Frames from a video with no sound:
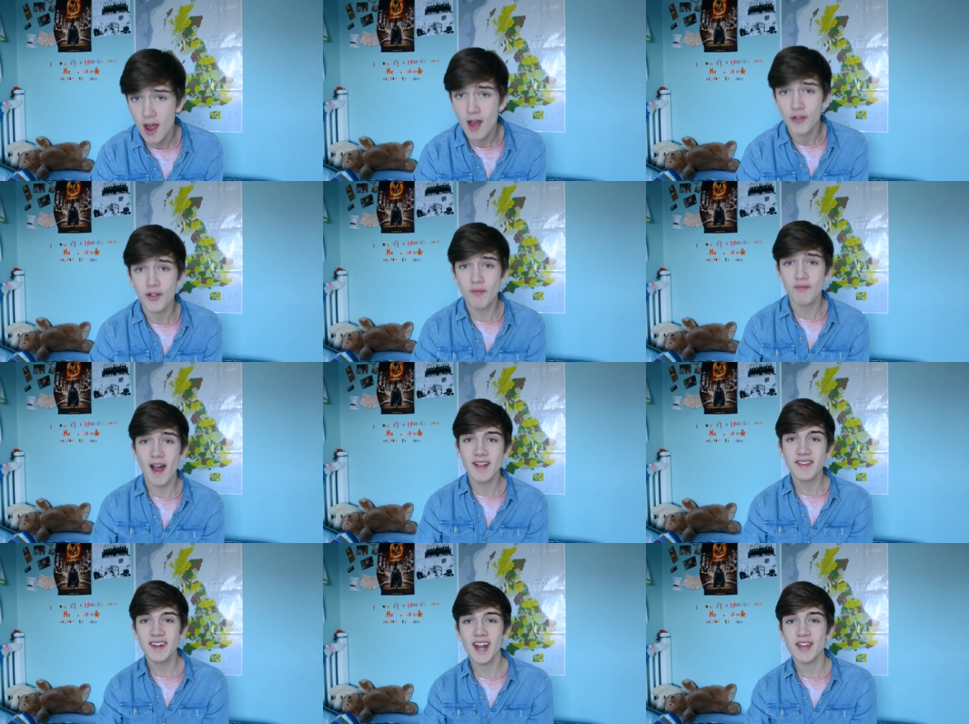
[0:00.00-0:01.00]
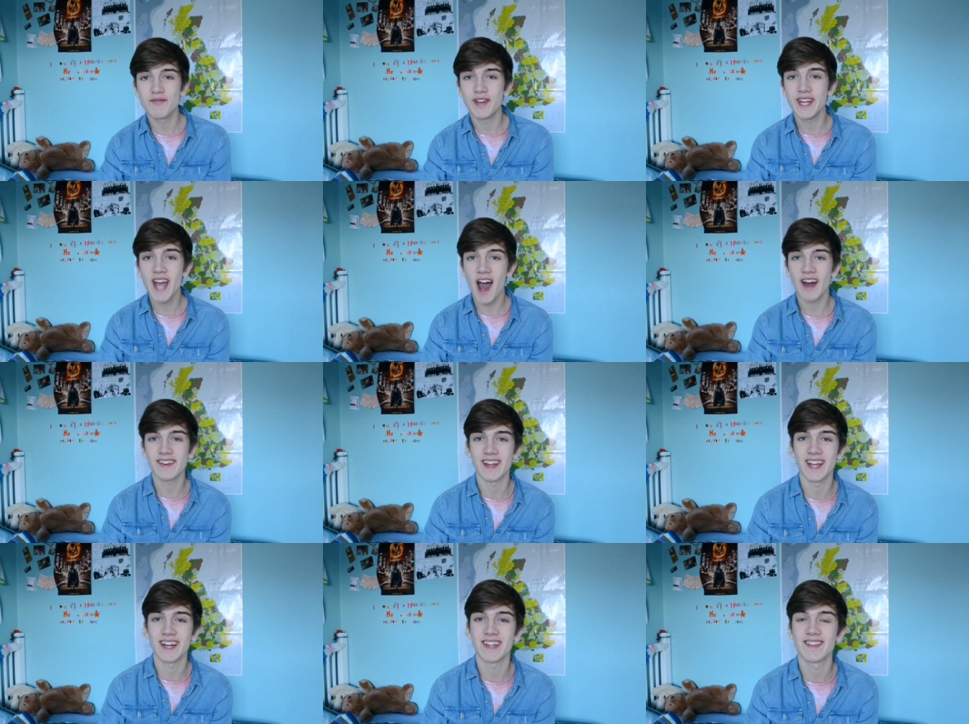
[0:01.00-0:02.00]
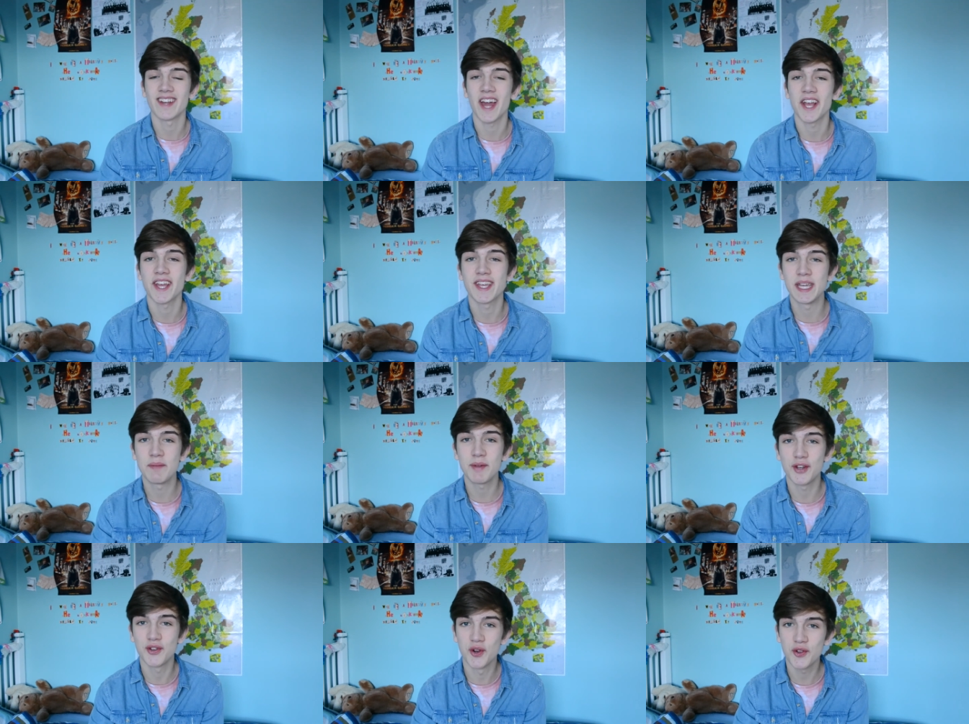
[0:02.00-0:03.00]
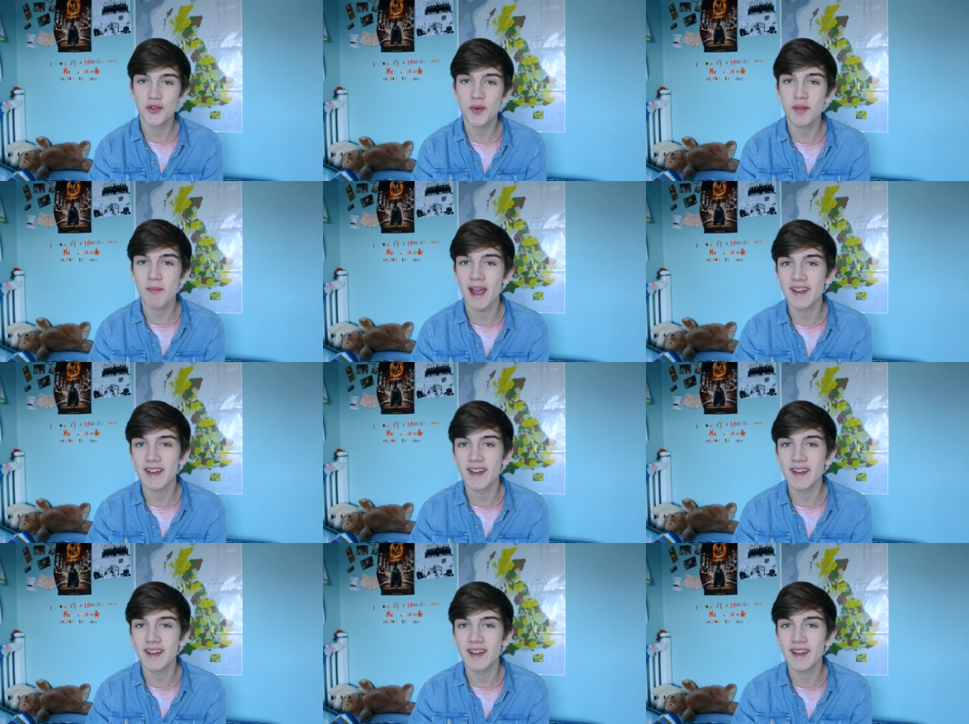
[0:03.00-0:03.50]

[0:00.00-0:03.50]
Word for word: So I'm finding it like really hard lately to like keep in touch with my